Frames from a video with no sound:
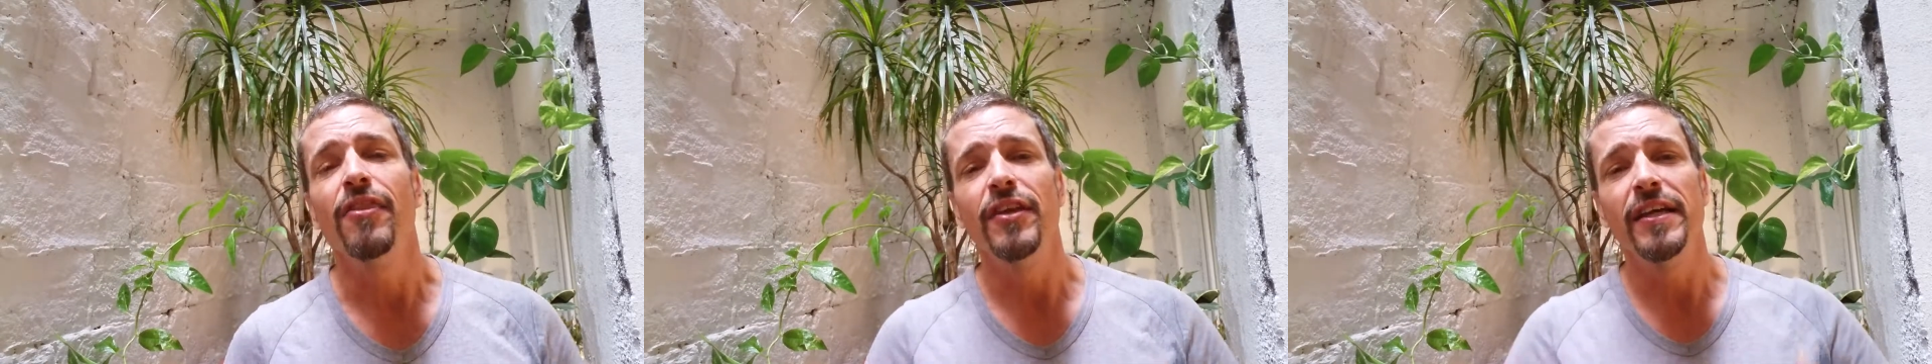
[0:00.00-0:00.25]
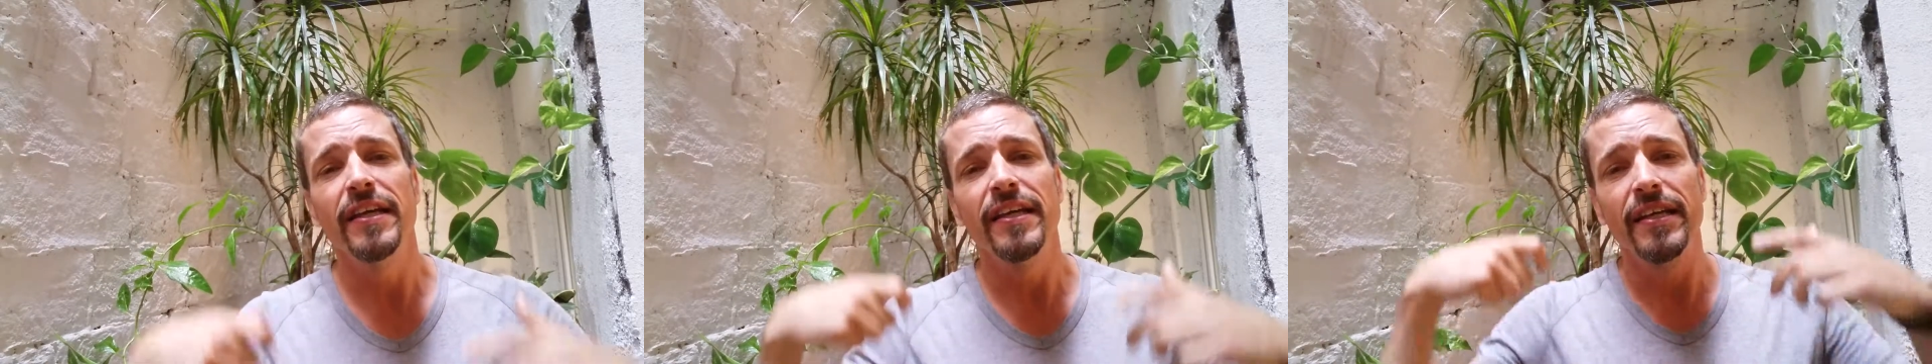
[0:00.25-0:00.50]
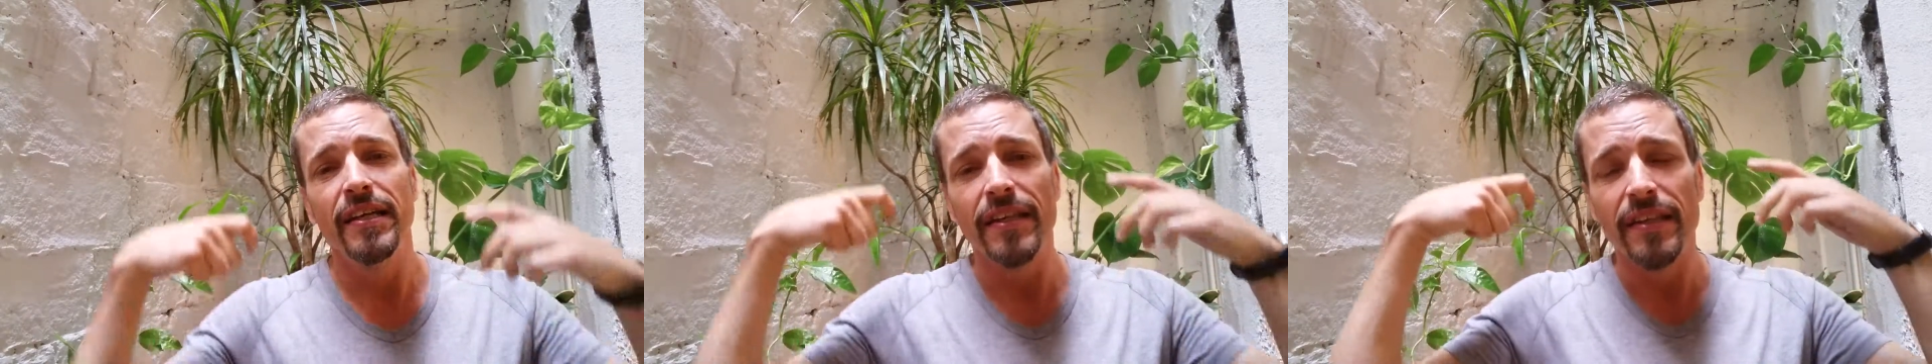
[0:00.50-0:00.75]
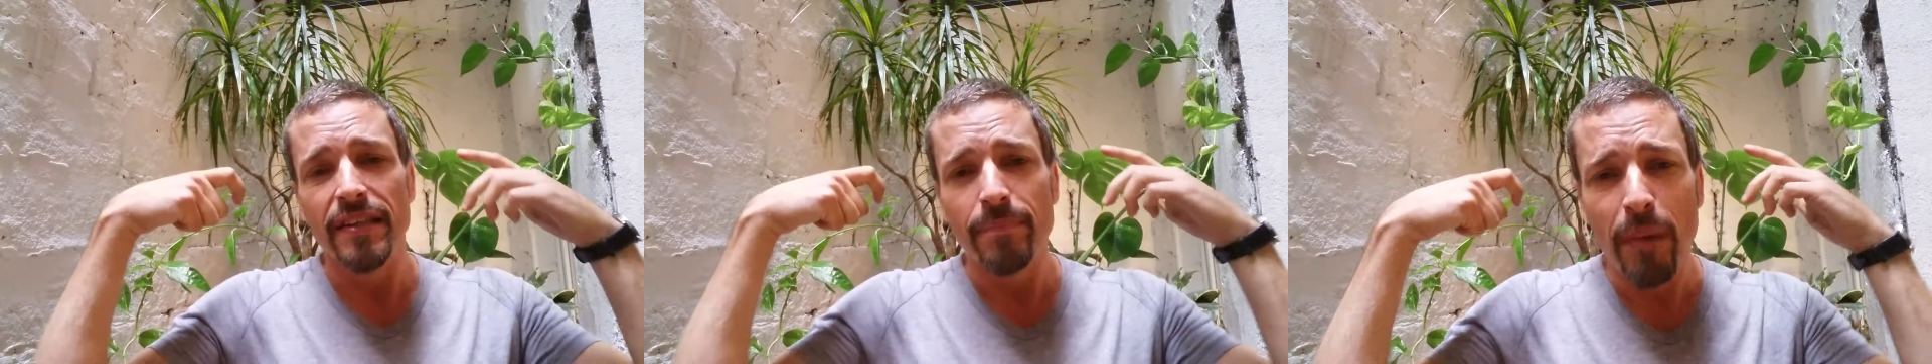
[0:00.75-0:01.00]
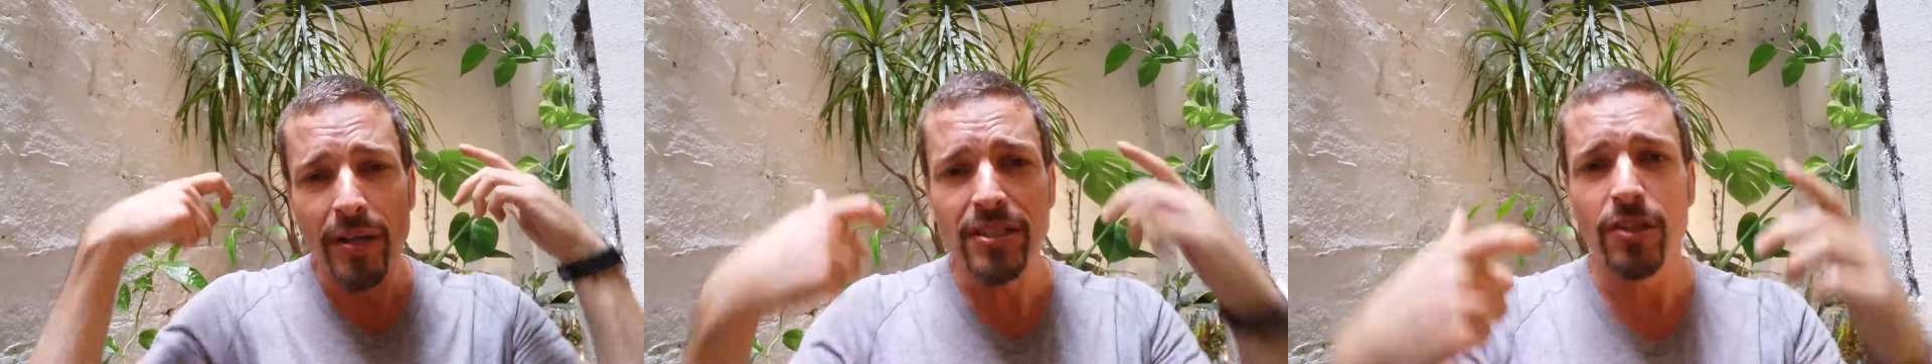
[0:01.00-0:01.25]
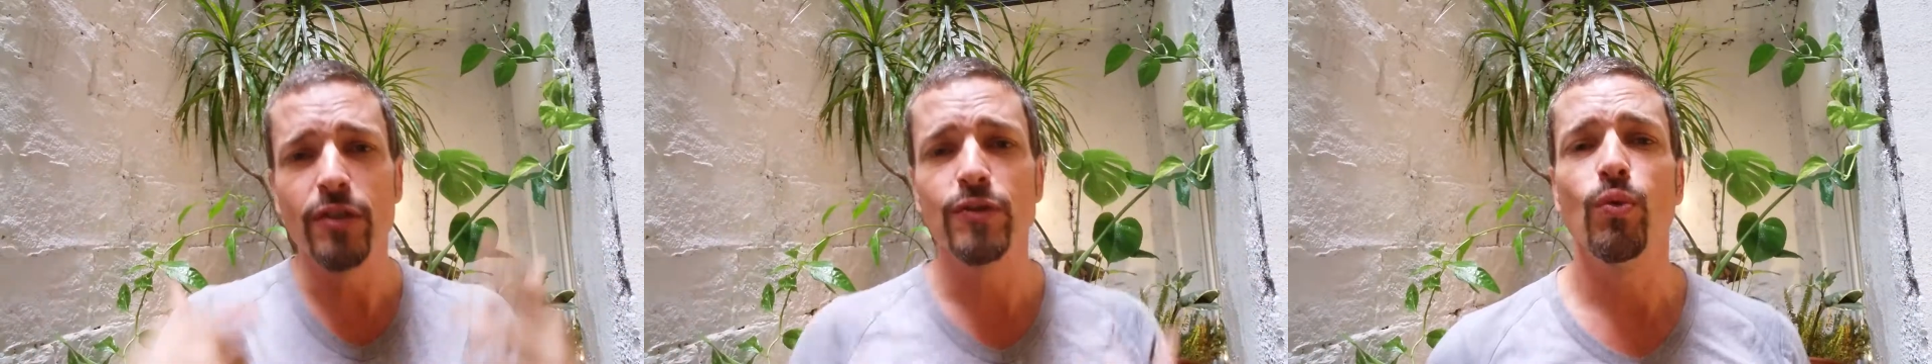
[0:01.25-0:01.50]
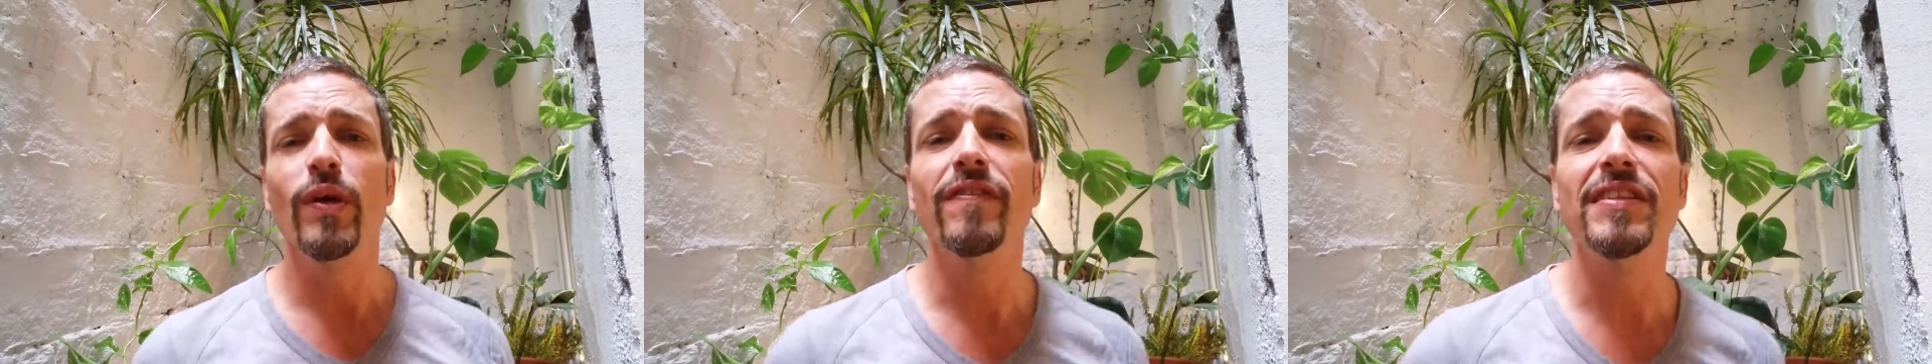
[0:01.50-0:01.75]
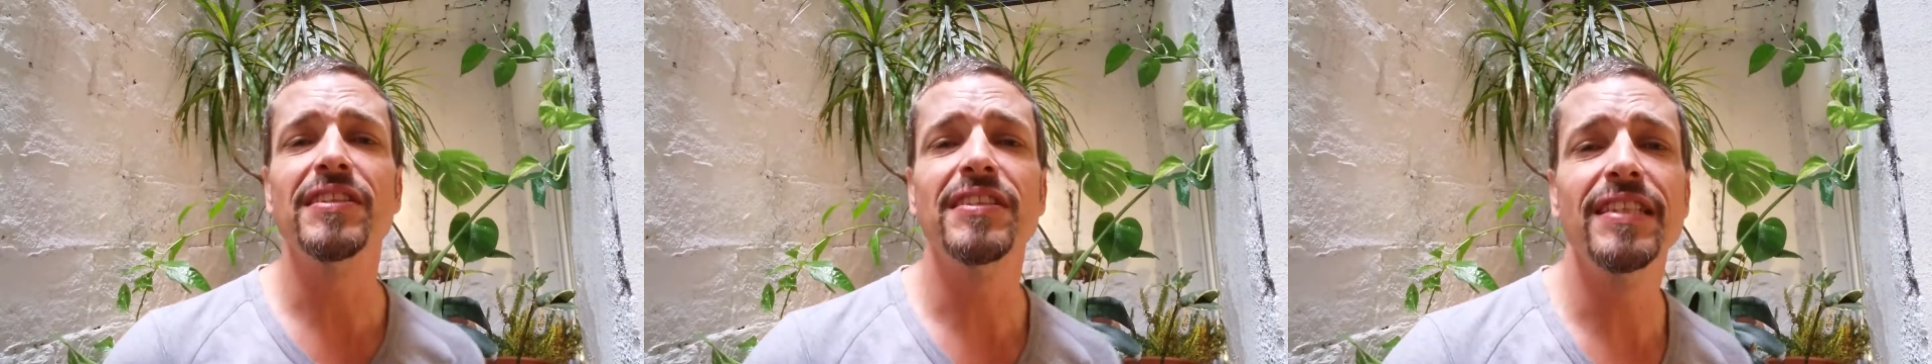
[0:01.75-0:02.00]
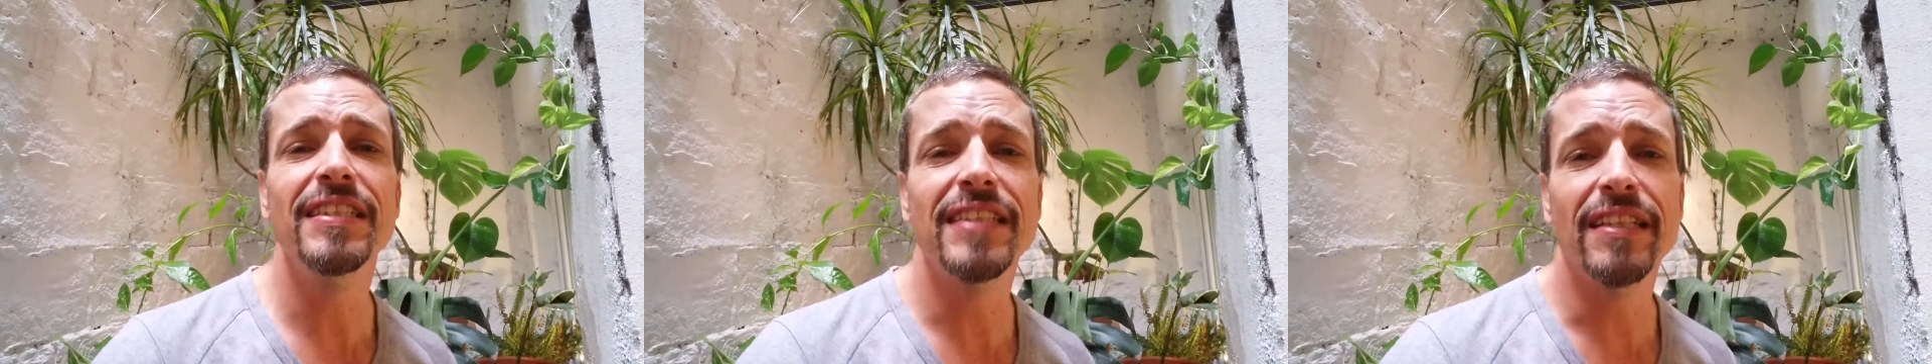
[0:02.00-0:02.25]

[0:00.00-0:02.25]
The Barcelona was one of the cities